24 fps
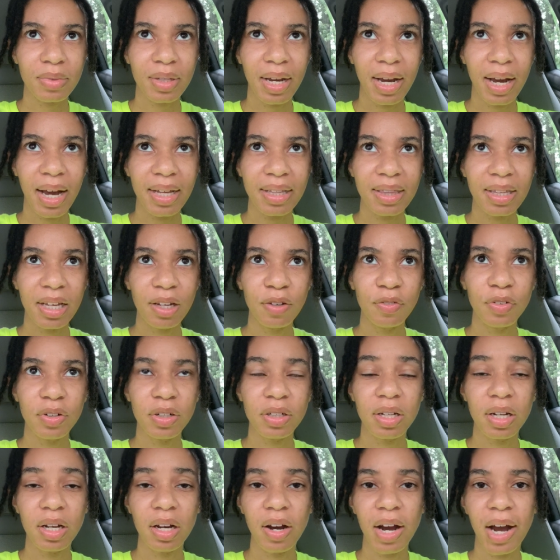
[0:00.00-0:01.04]
I think for
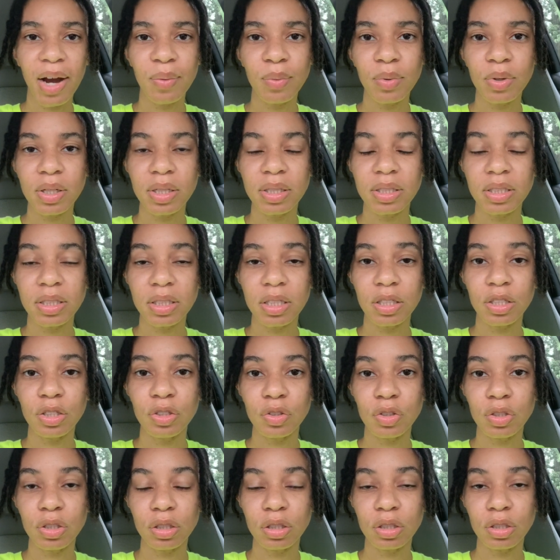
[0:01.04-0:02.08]
now I will continue
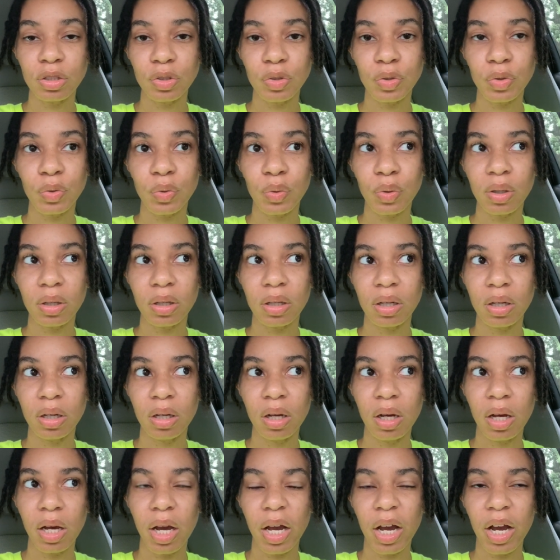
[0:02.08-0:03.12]
to do
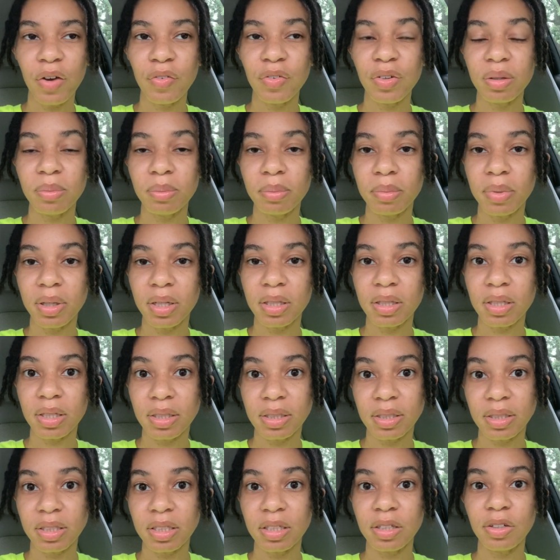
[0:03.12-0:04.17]
every month
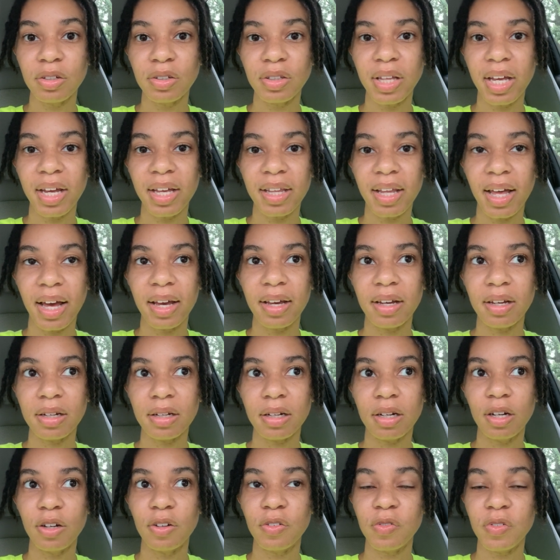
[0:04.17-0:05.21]
until they like
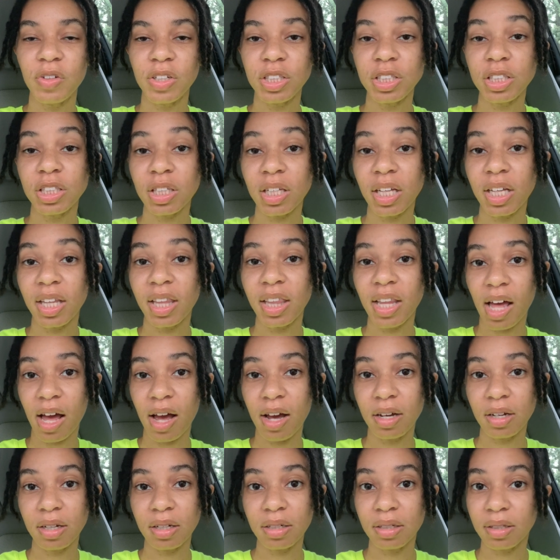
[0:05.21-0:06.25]
officially
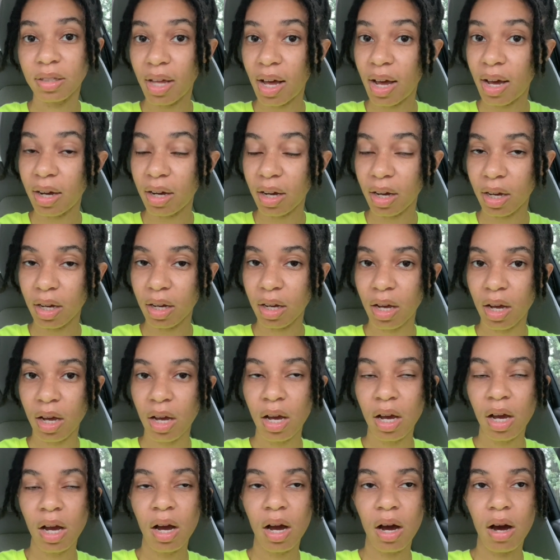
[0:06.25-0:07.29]
lock,
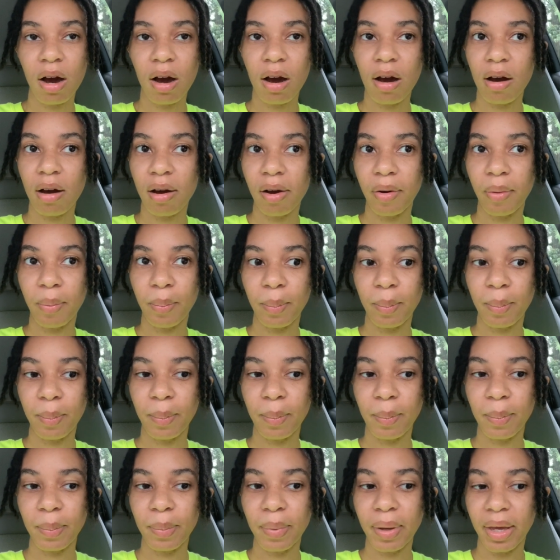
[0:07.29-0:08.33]

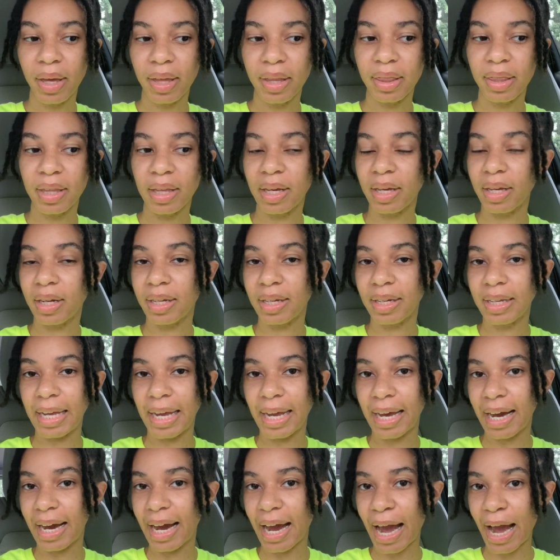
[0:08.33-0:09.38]
and then
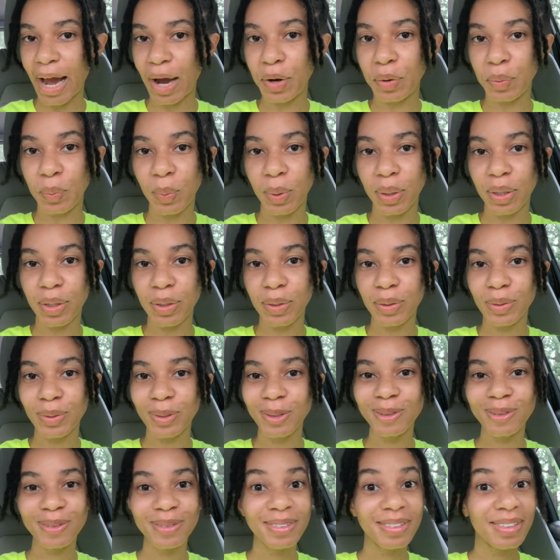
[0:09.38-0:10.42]
yeah, I
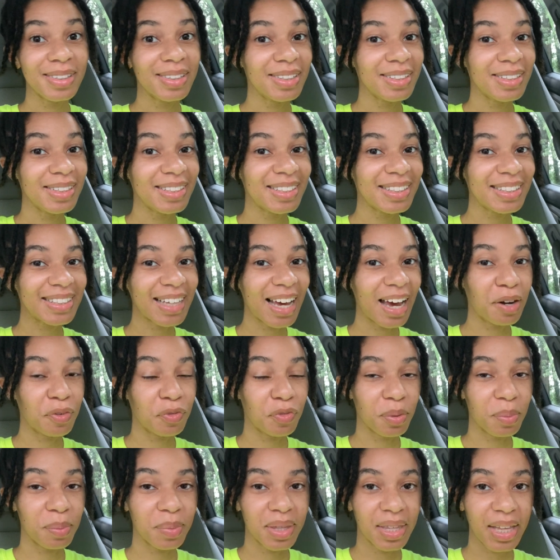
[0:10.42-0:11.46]
will decide
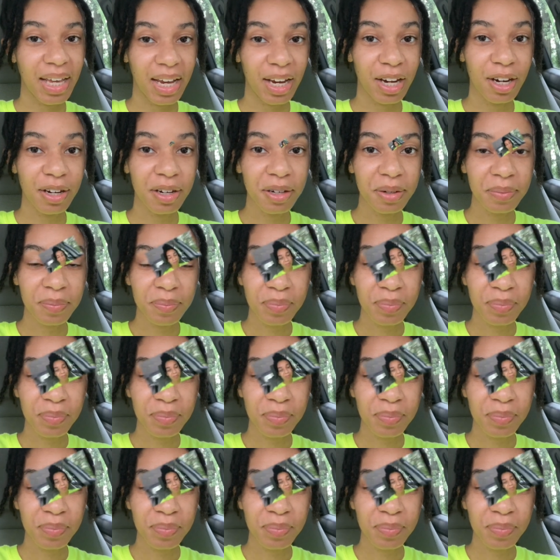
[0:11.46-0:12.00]
from there.